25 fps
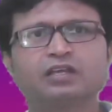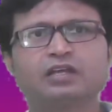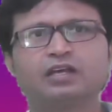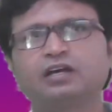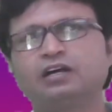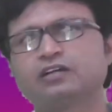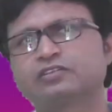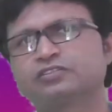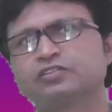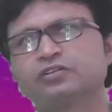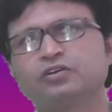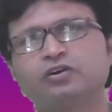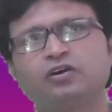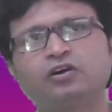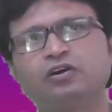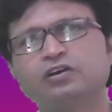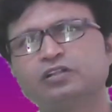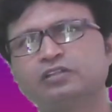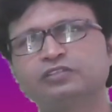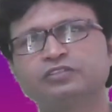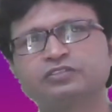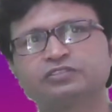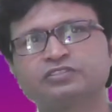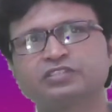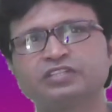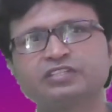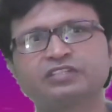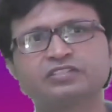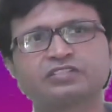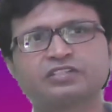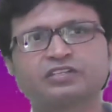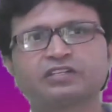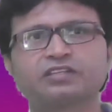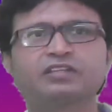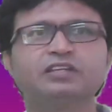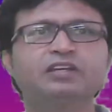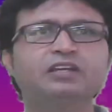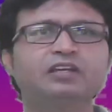So all those things
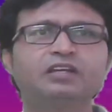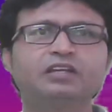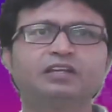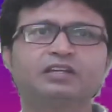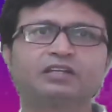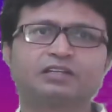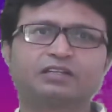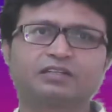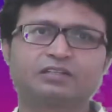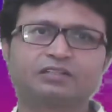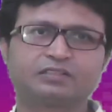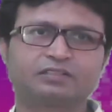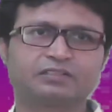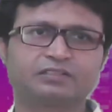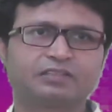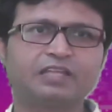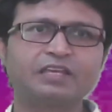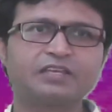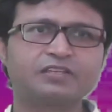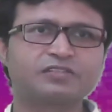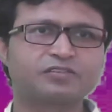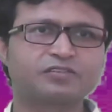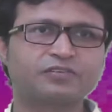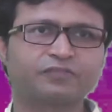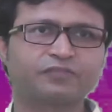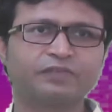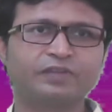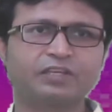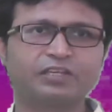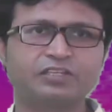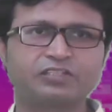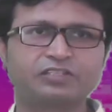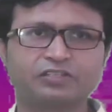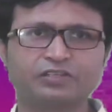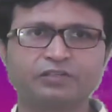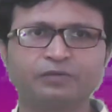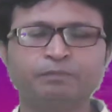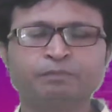are the things of
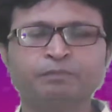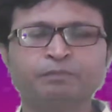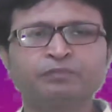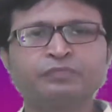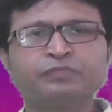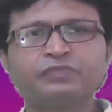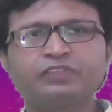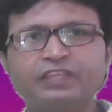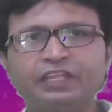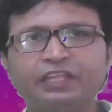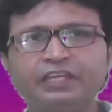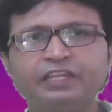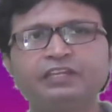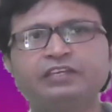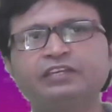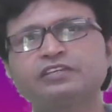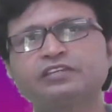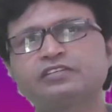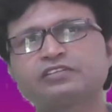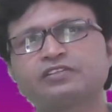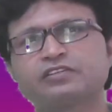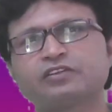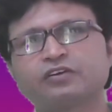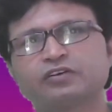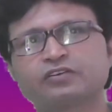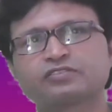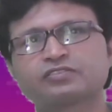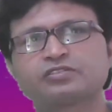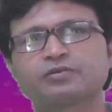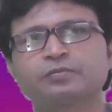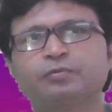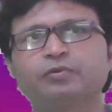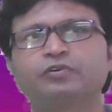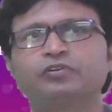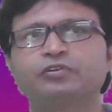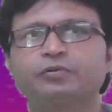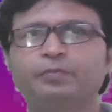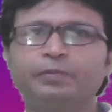nature. Then he talks
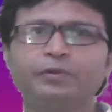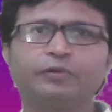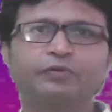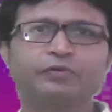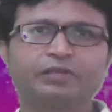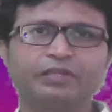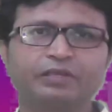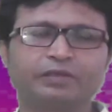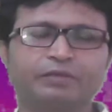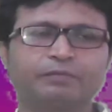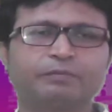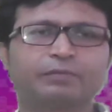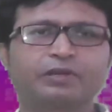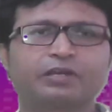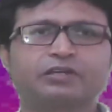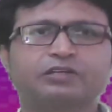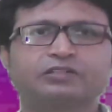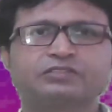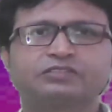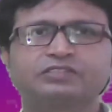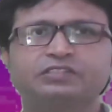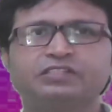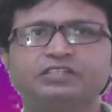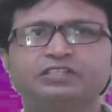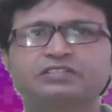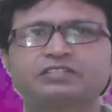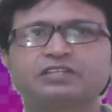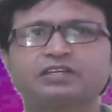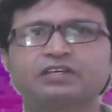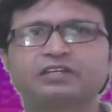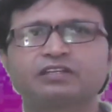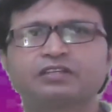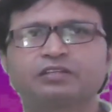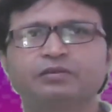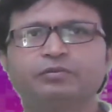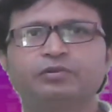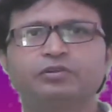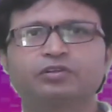about beauty, because these
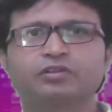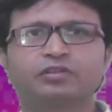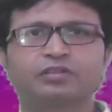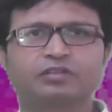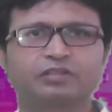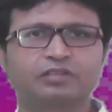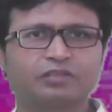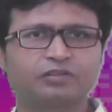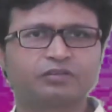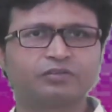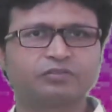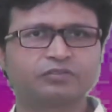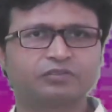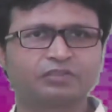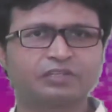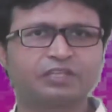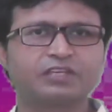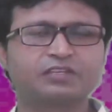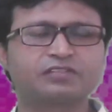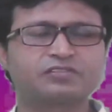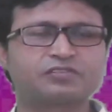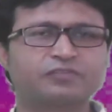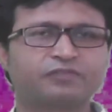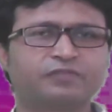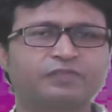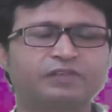are the things of